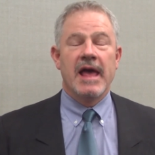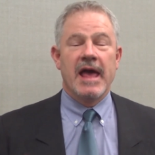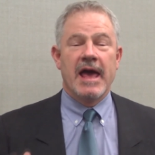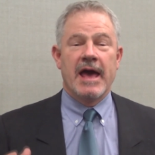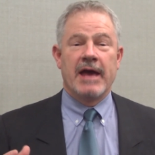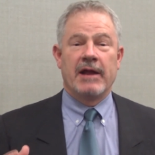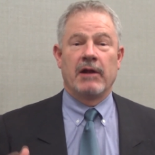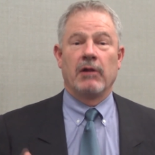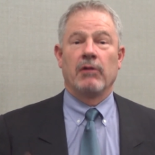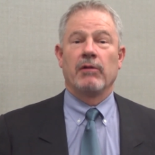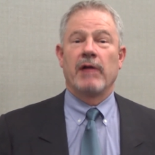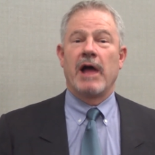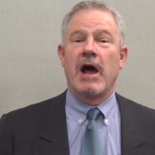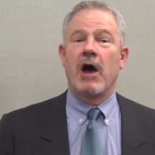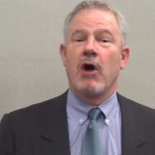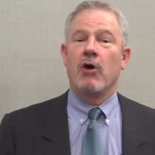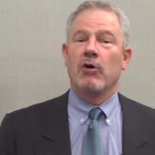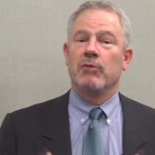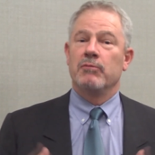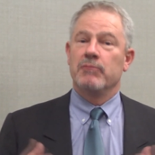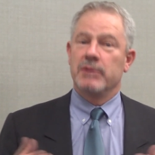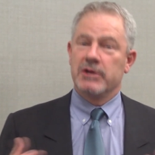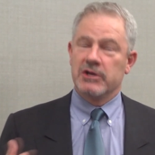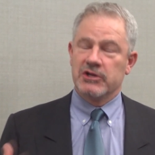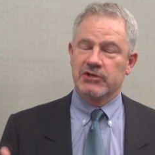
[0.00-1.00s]
and allow
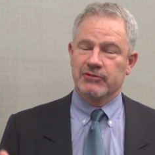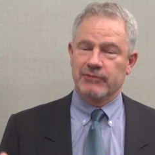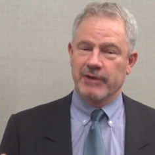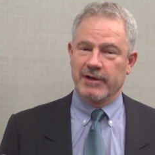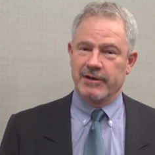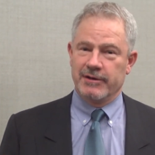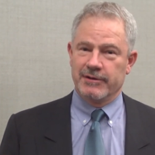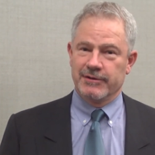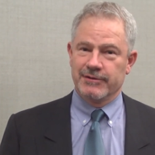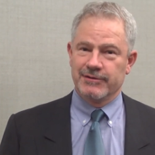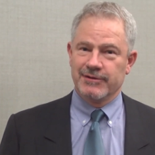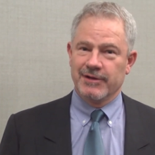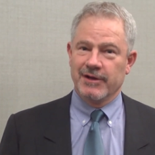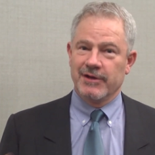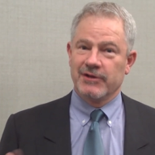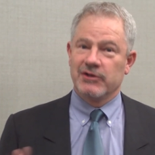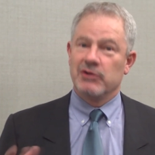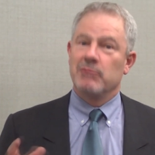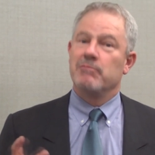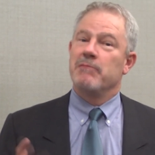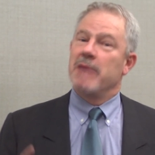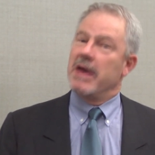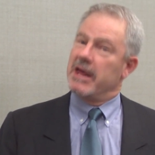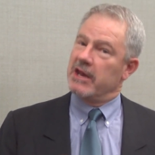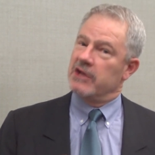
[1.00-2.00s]
administrators
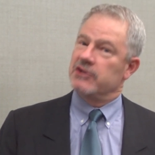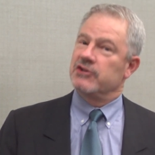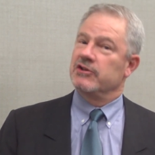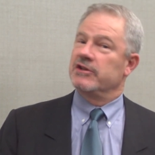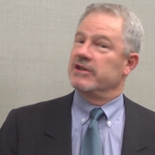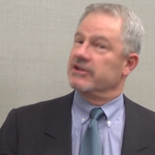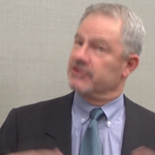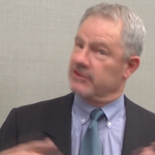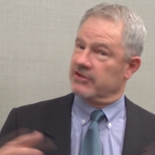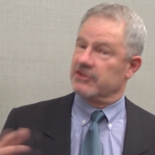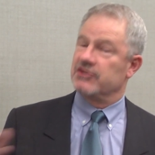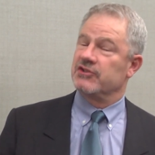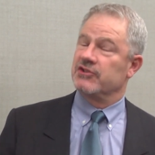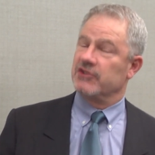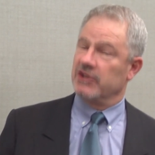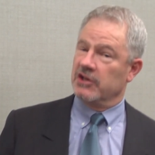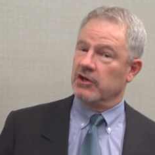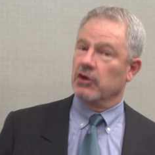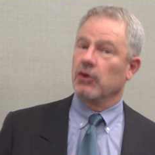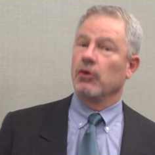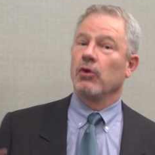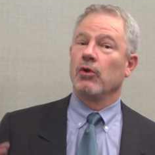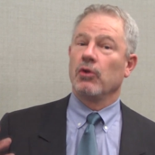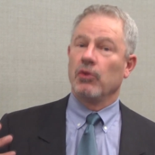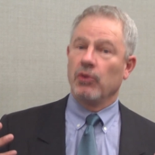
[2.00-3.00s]
to manage it as a
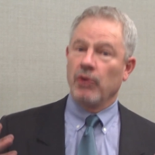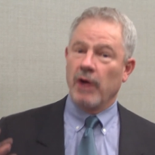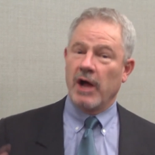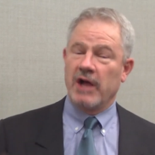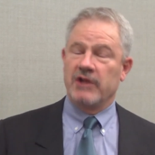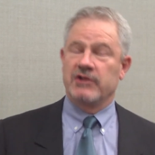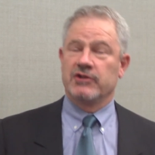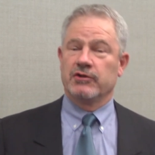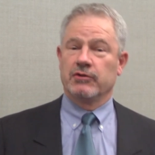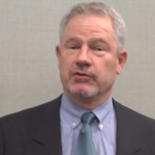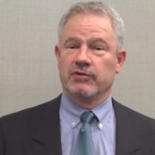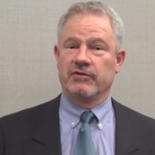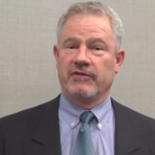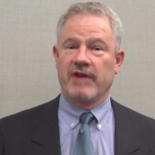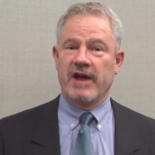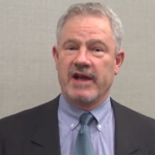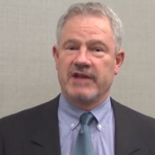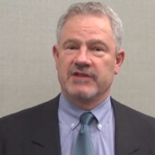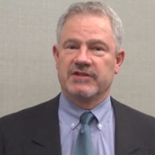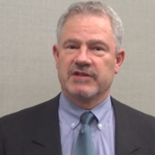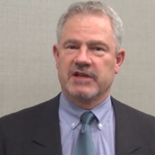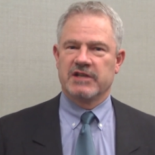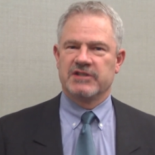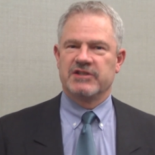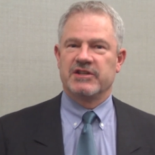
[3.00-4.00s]
single logical
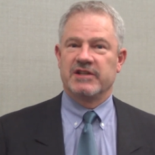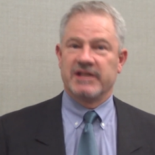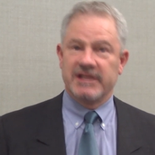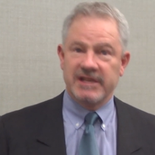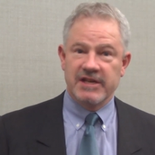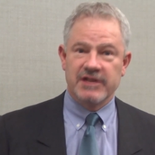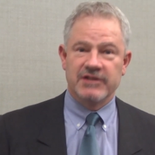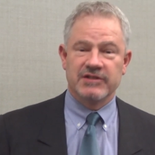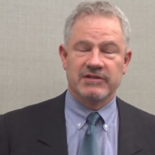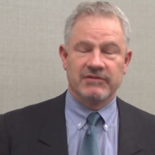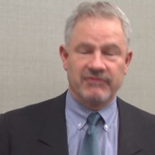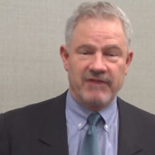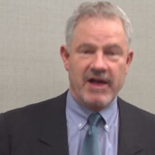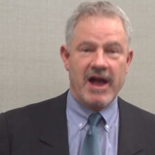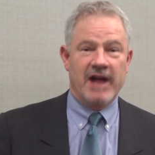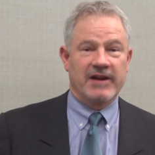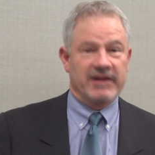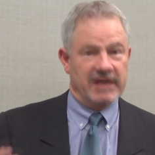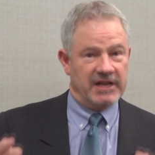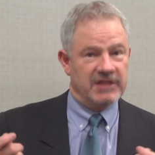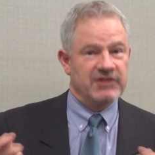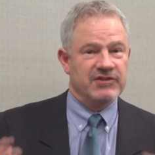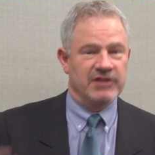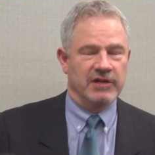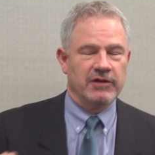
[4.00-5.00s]
device, because it is, in fact,
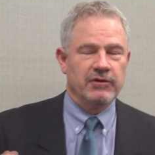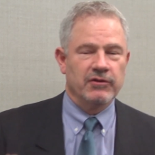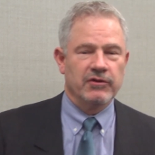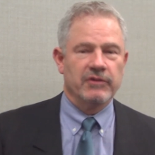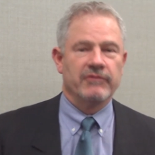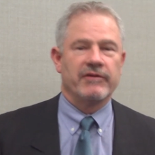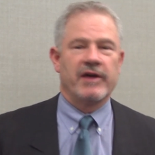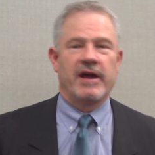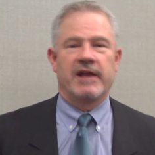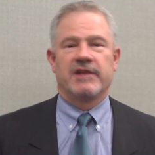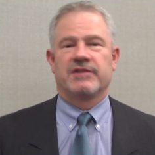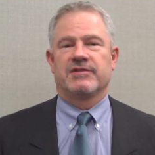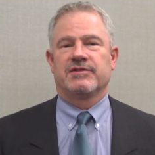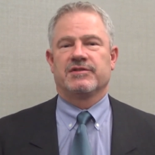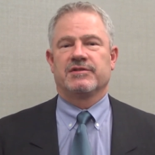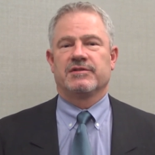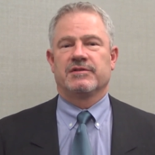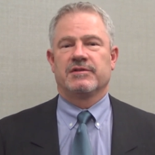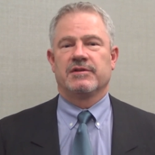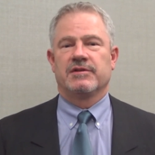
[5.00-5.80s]
a single device.